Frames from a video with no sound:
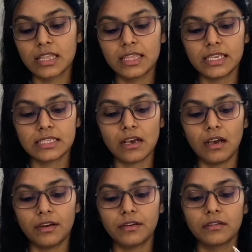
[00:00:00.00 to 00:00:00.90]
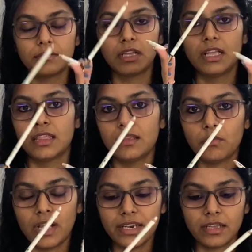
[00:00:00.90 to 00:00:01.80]
These are the
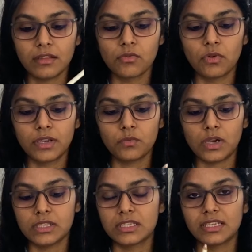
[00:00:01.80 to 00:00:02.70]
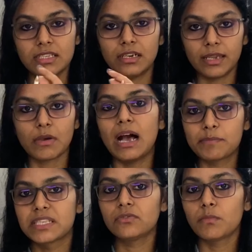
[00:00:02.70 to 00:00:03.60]
white and the golden ones. These are like
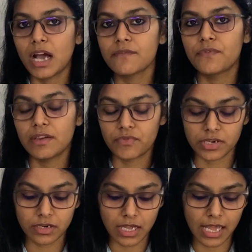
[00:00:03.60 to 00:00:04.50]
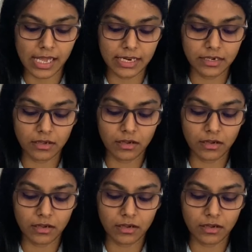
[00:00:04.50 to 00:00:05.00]
absolute my favorite and